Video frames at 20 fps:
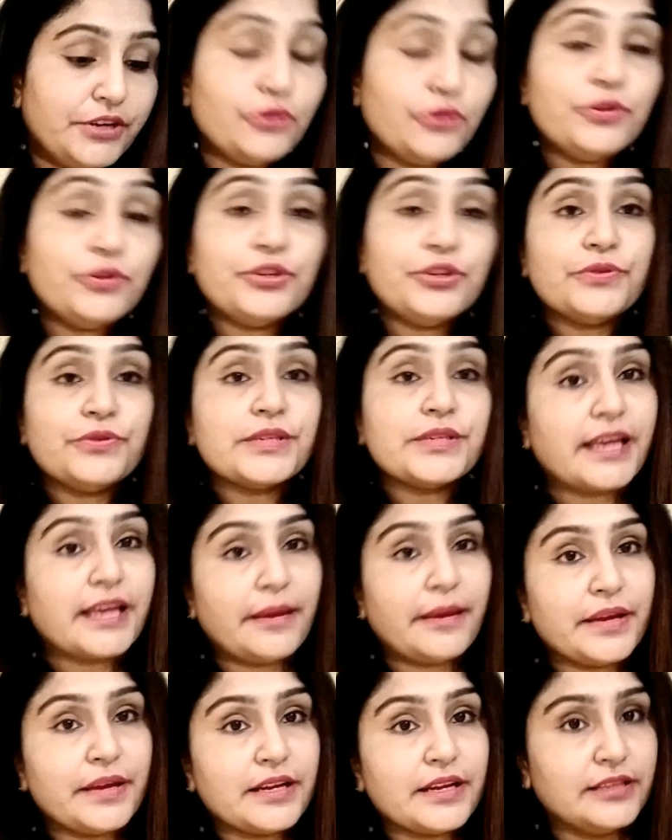use
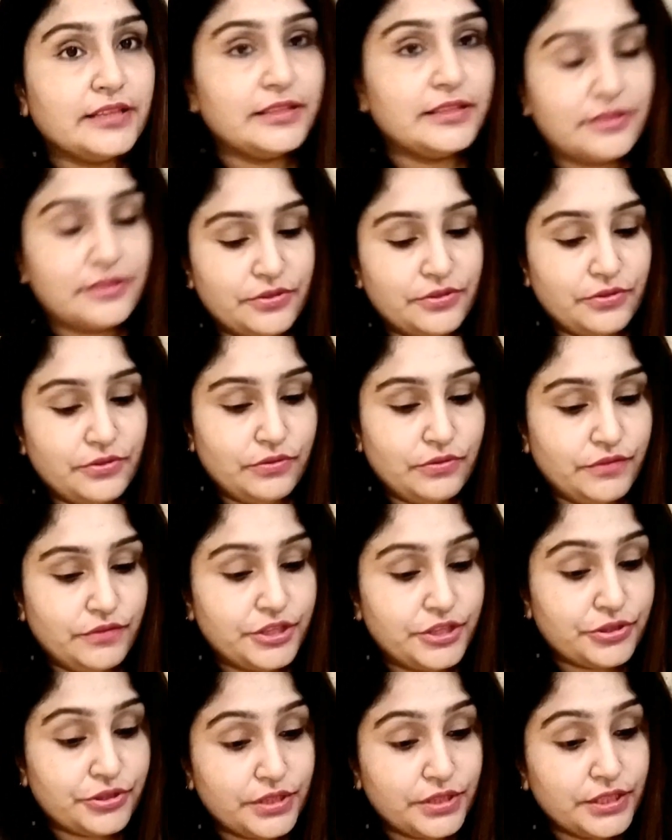chemicals, you know. We
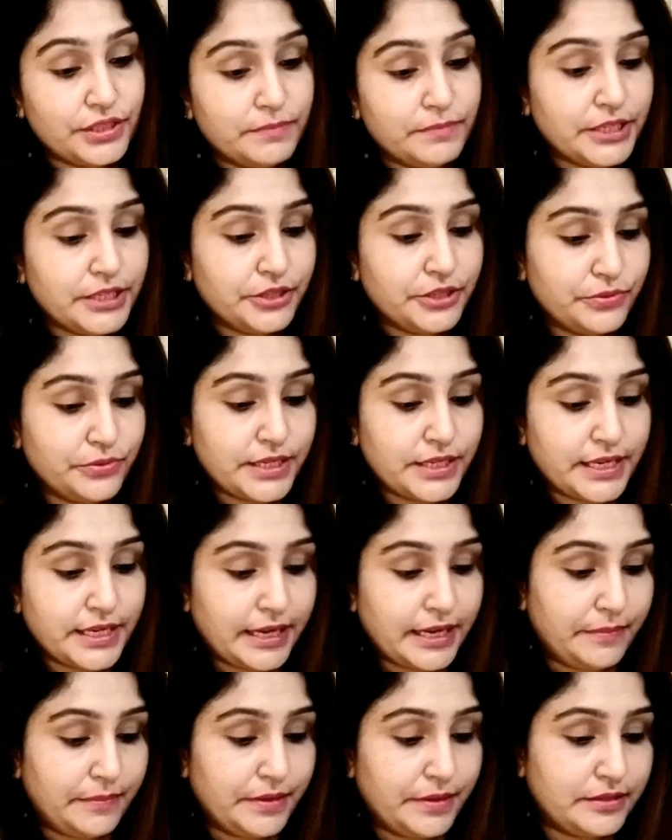shouldn't be using
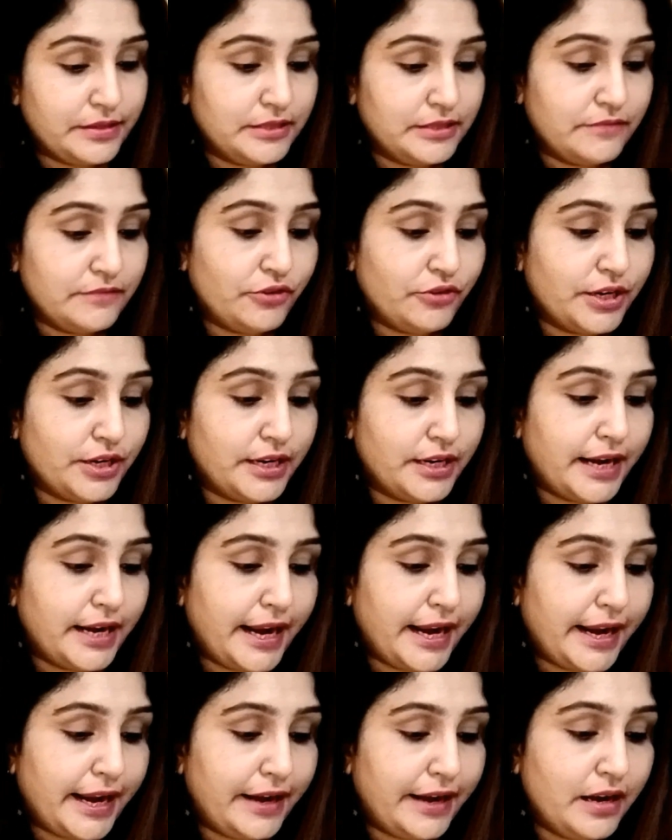chemicals for our
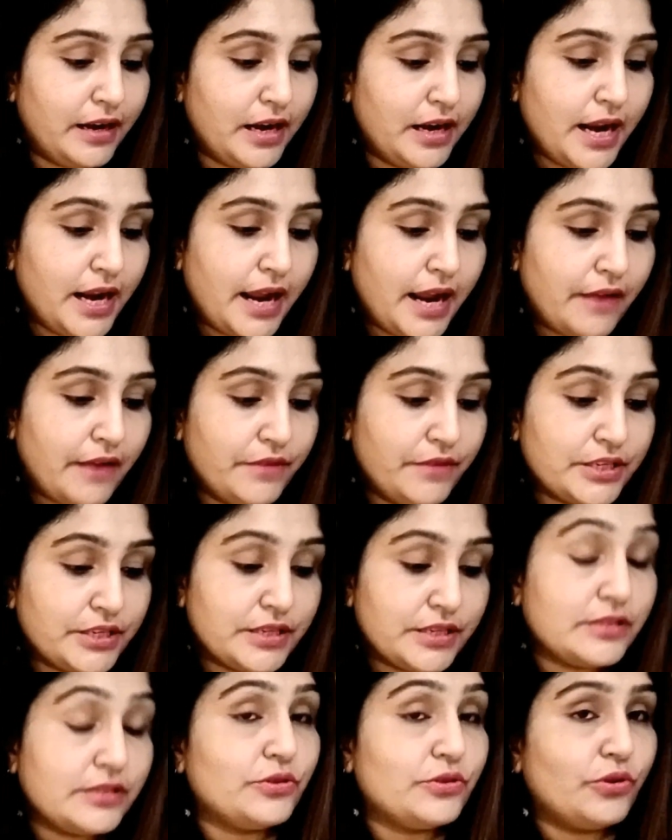hair, which
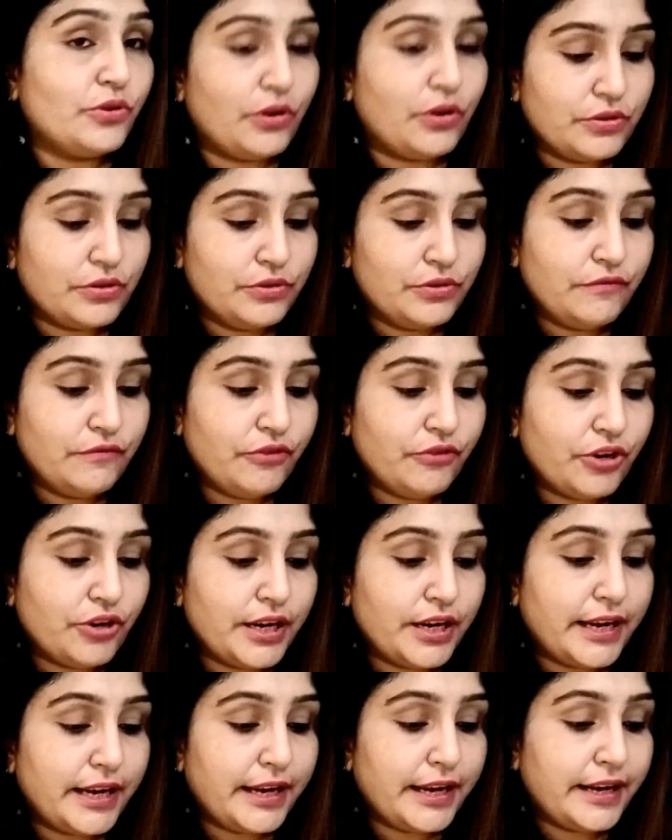is not good for our hair.